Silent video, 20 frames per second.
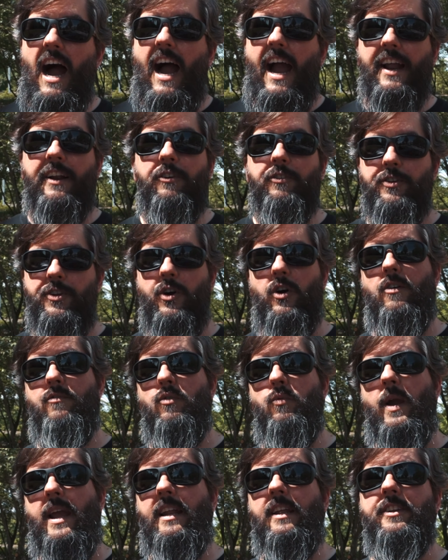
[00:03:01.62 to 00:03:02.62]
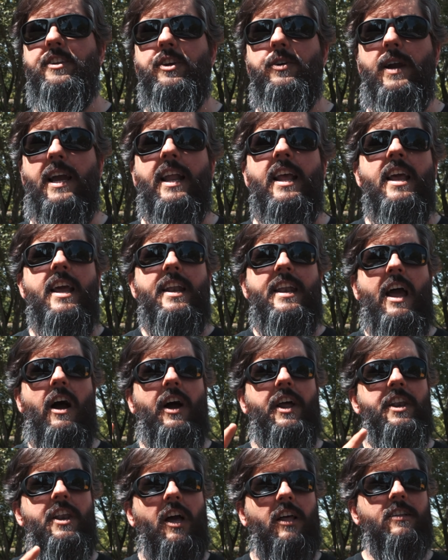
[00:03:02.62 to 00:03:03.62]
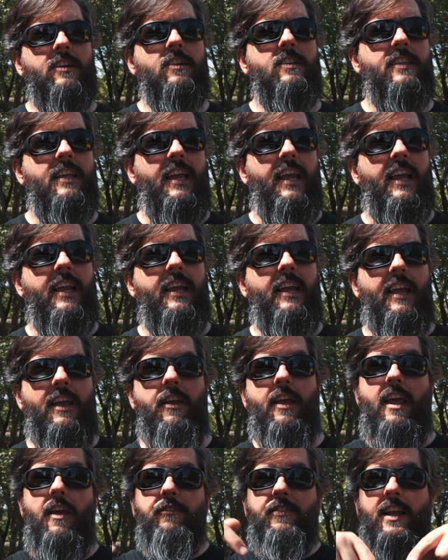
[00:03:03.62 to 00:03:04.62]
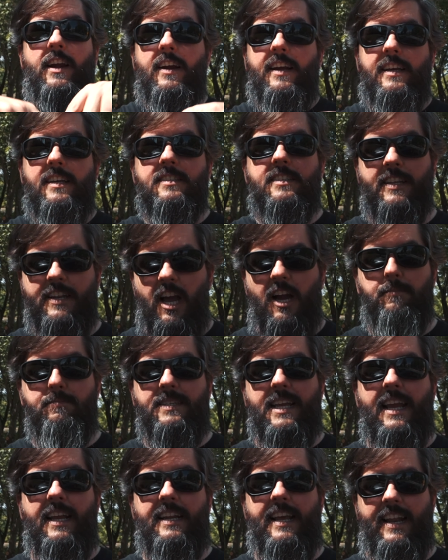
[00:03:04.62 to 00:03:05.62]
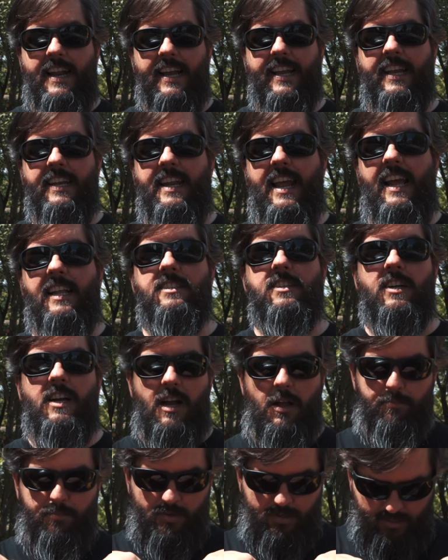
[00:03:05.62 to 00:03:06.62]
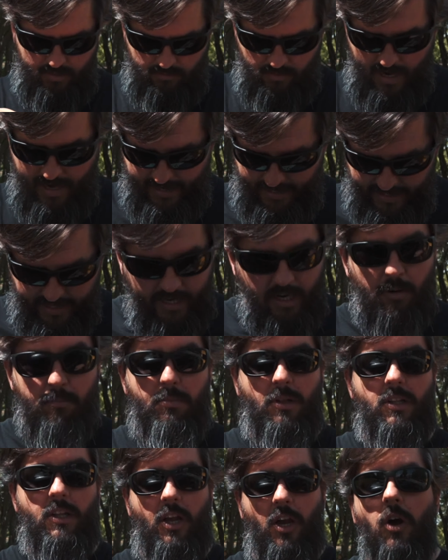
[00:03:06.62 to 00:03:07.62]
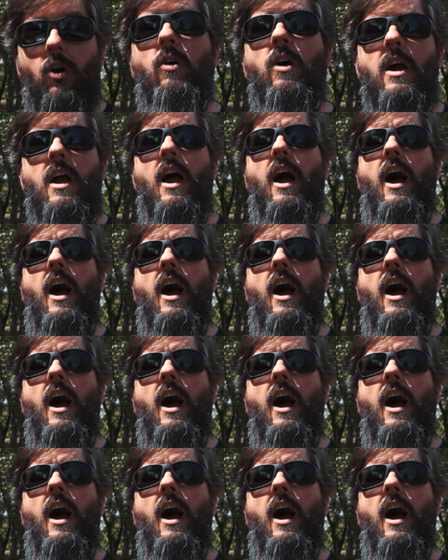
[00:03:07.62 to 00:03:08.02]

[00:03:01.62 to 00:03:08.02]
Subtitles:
I don't know of a way to do it. Now, another thing, if there is an update and I get an answer, I'll put it right here below,